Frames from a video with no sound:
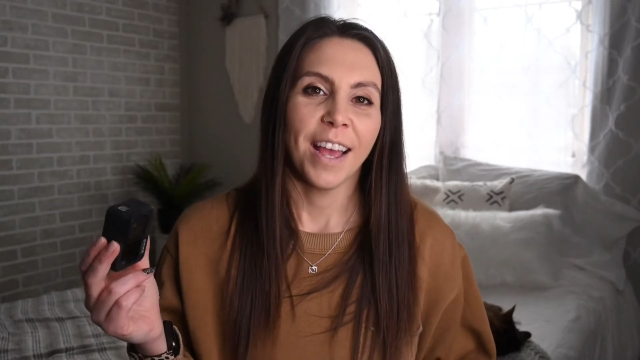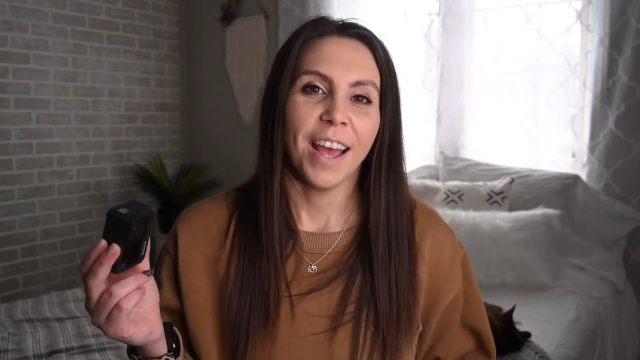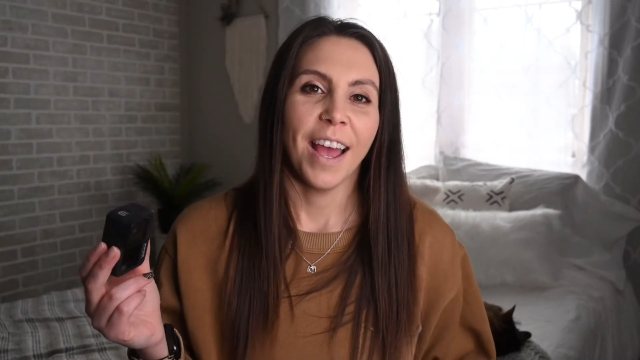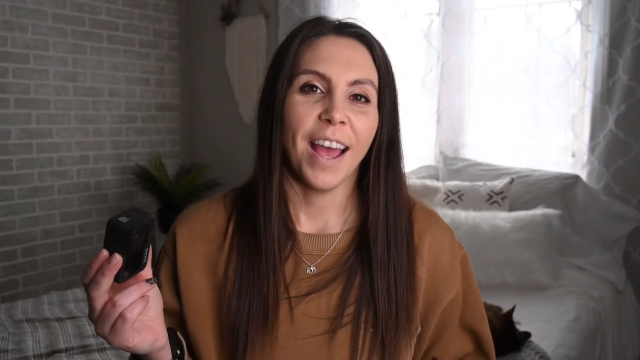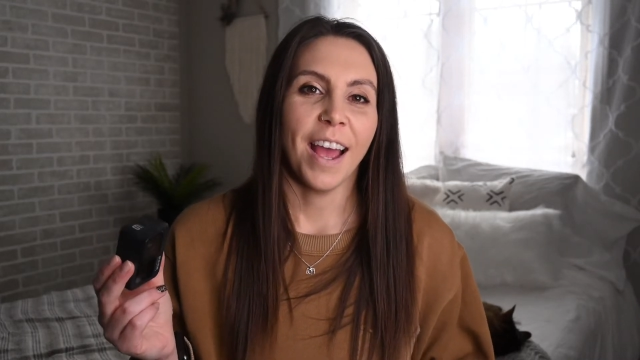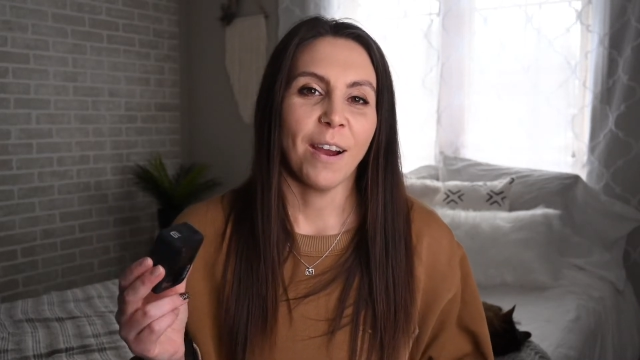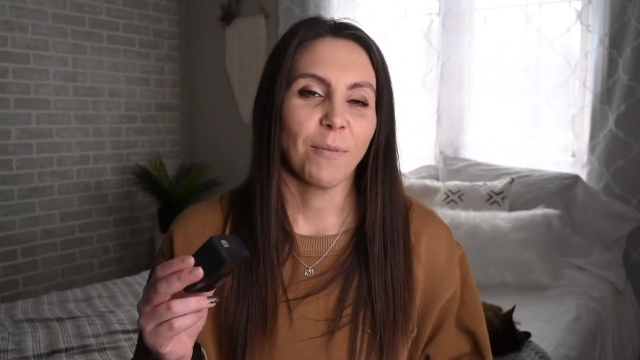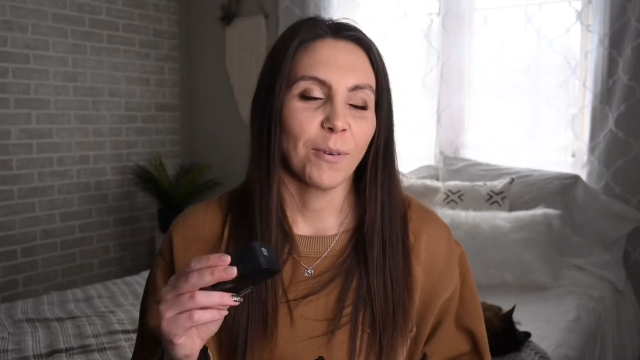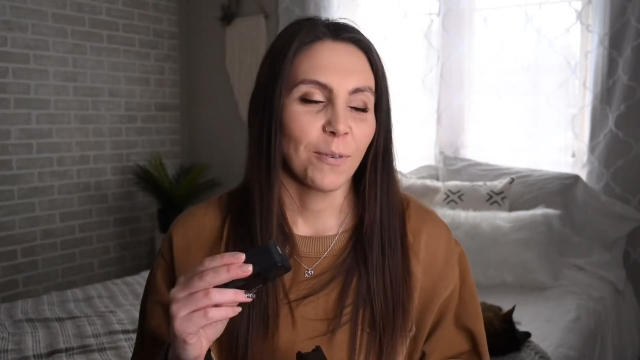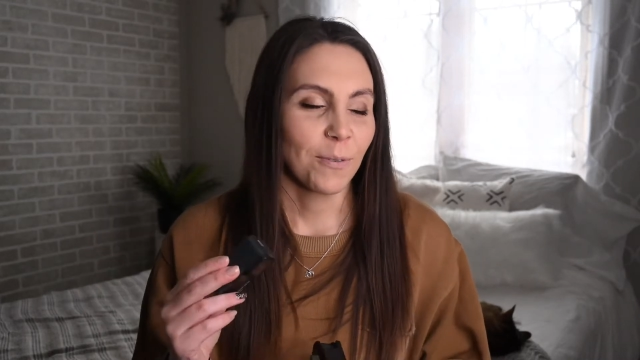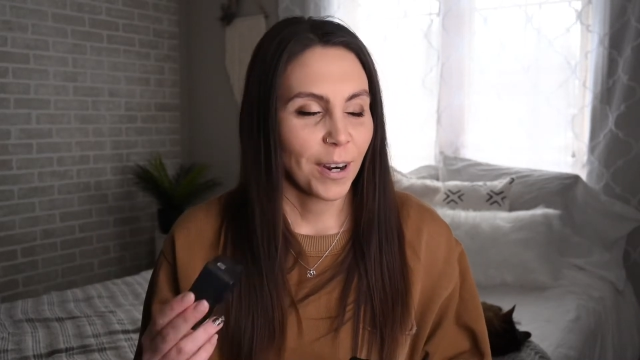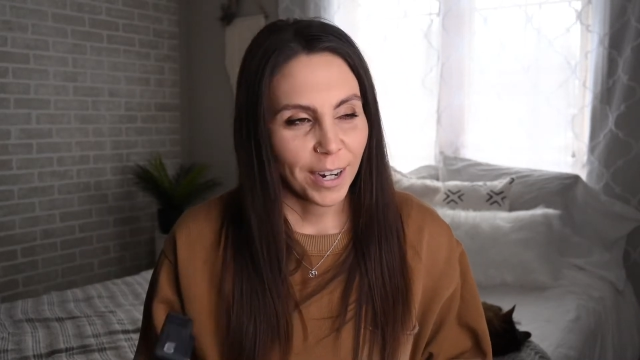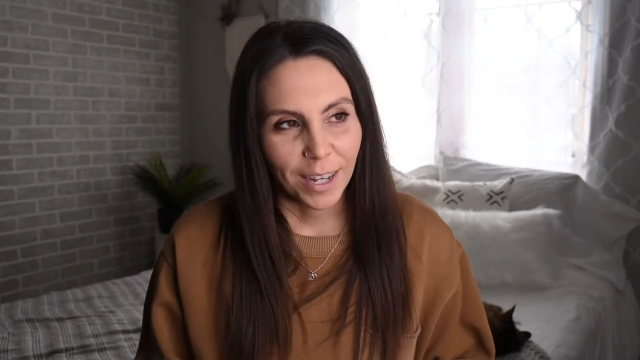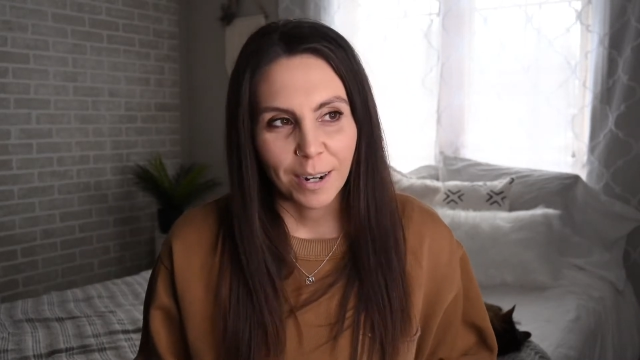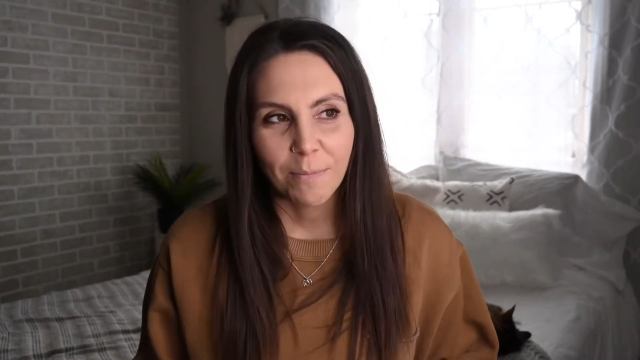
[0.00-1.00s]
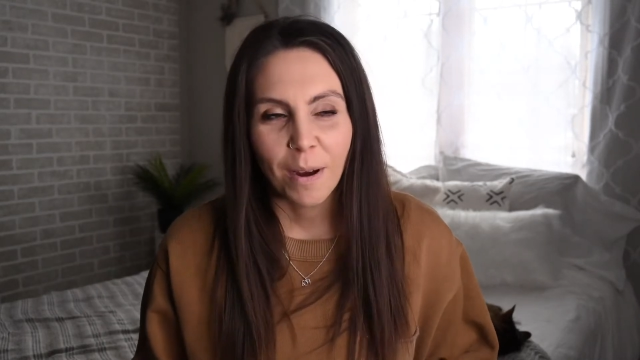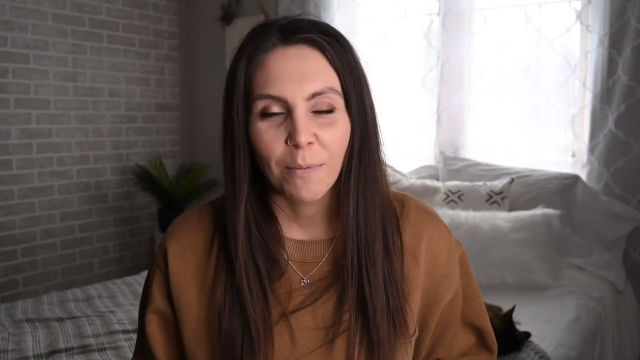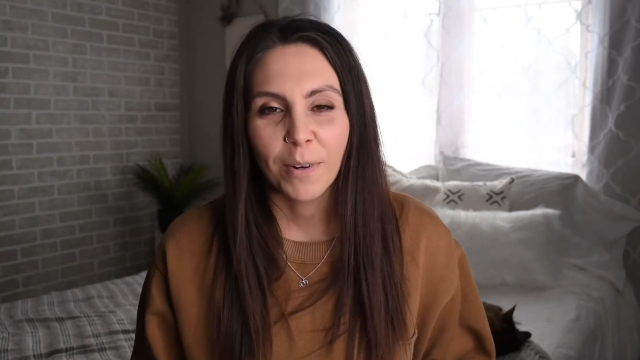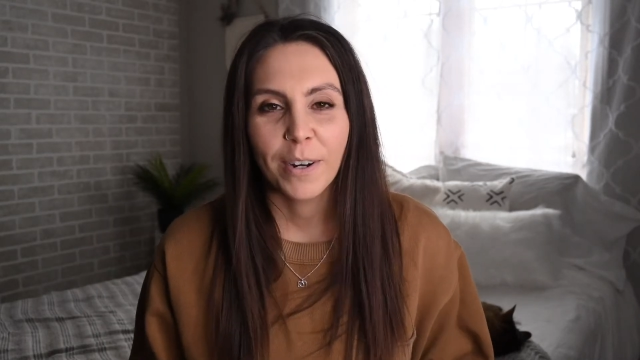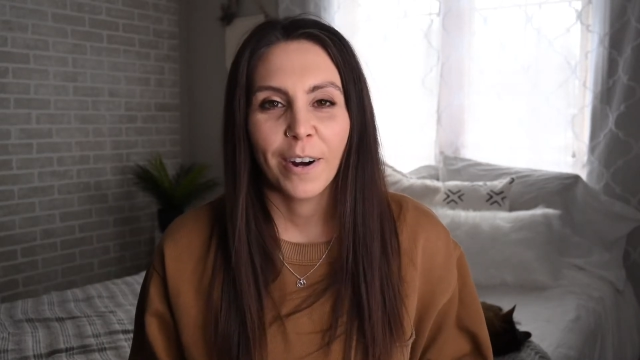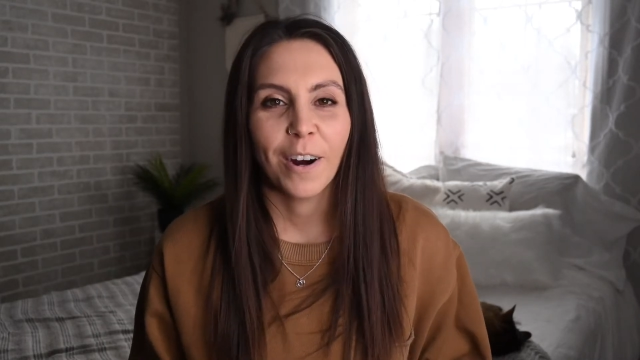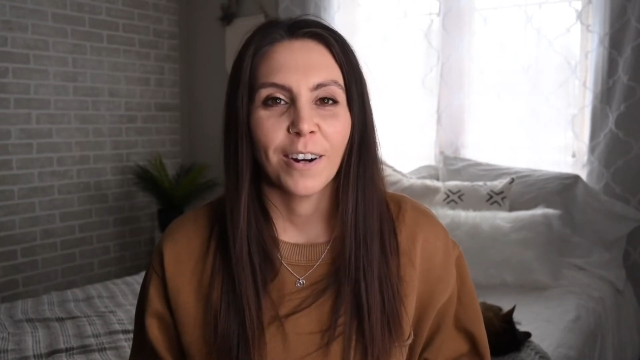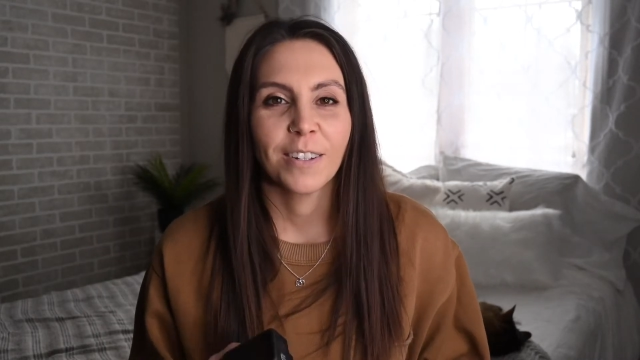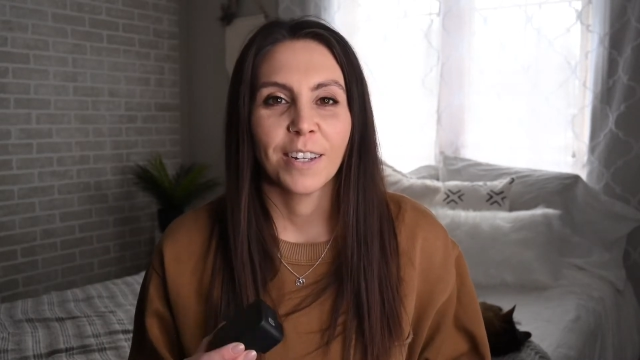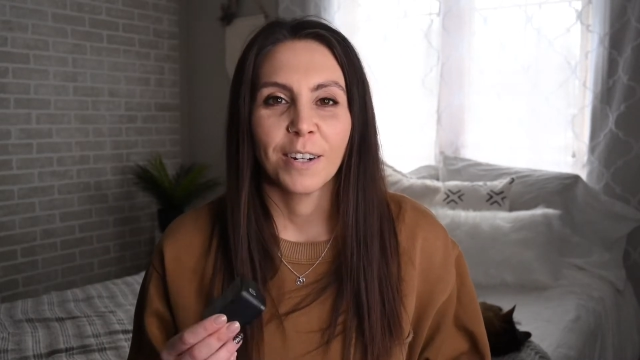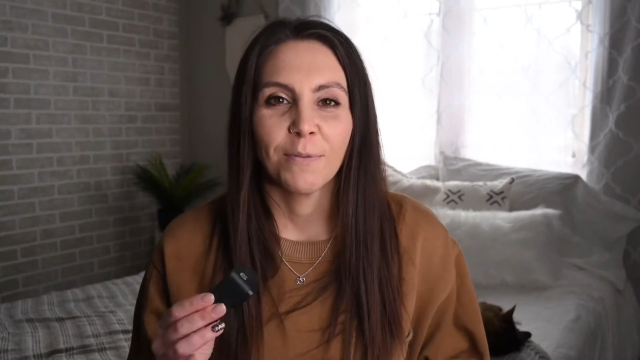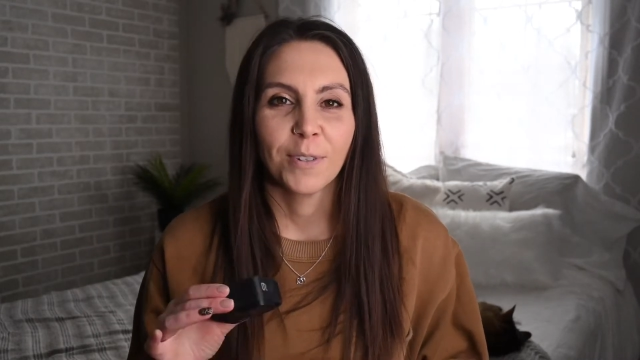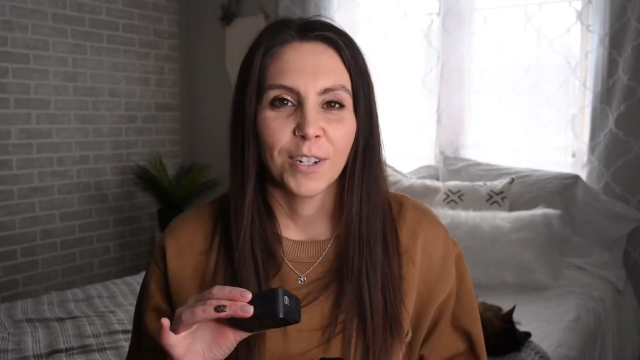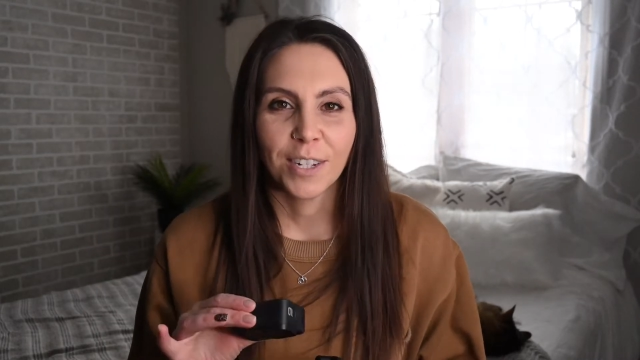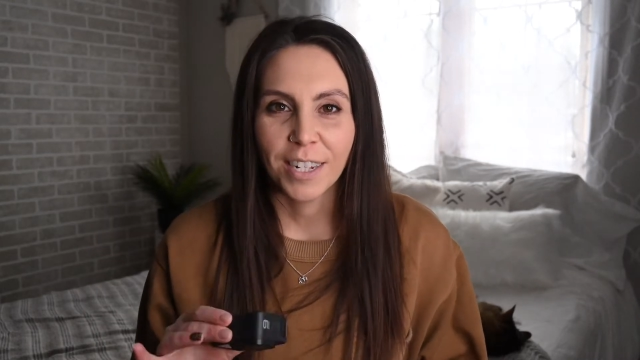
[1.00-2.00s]
and we were running out of memory cards and it
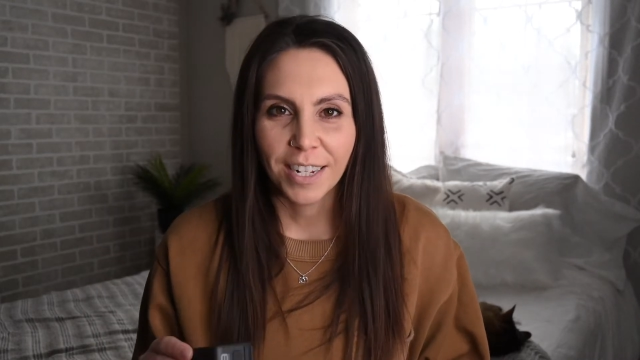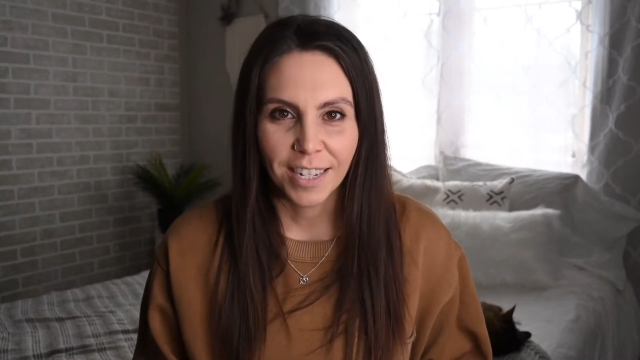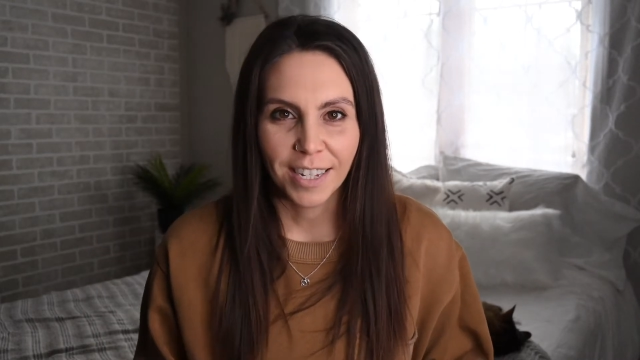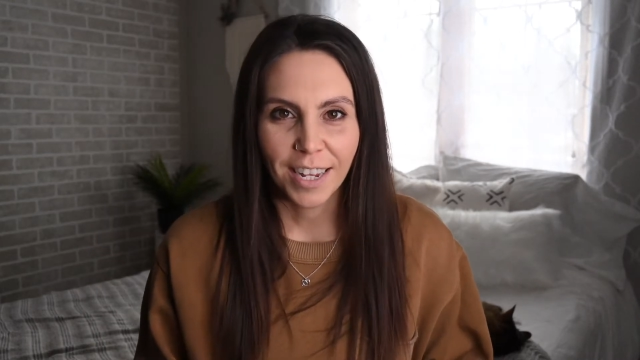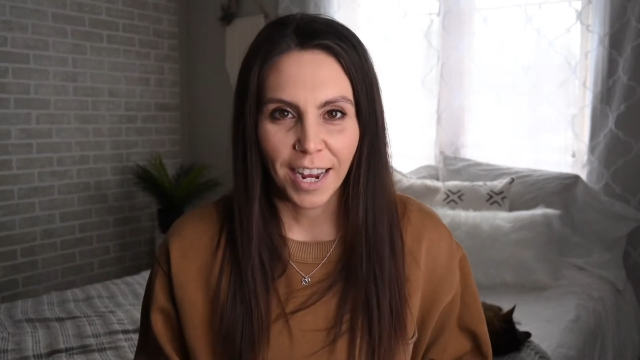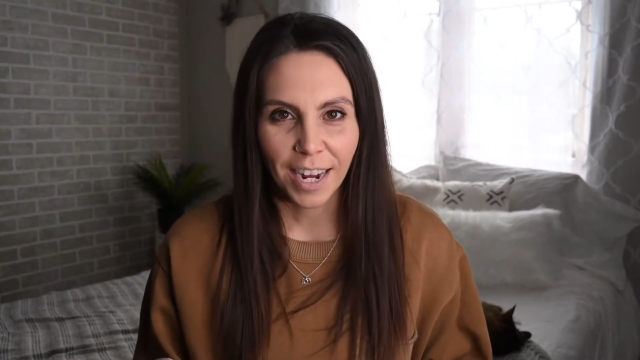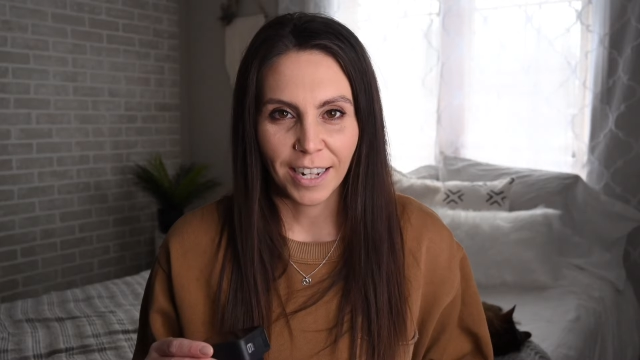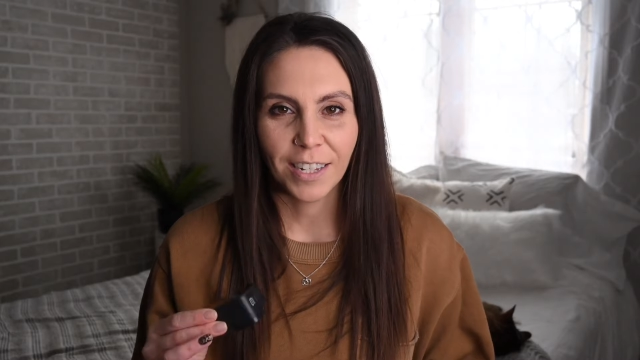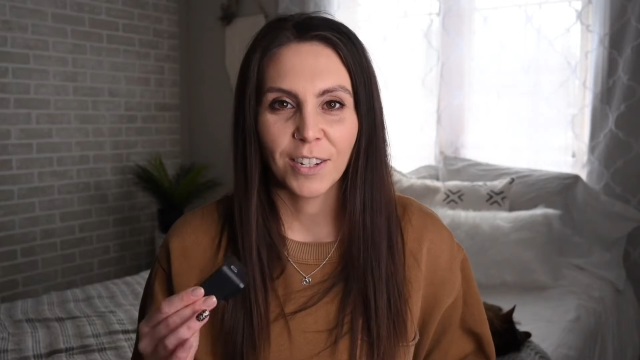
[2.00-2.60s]
was just insane.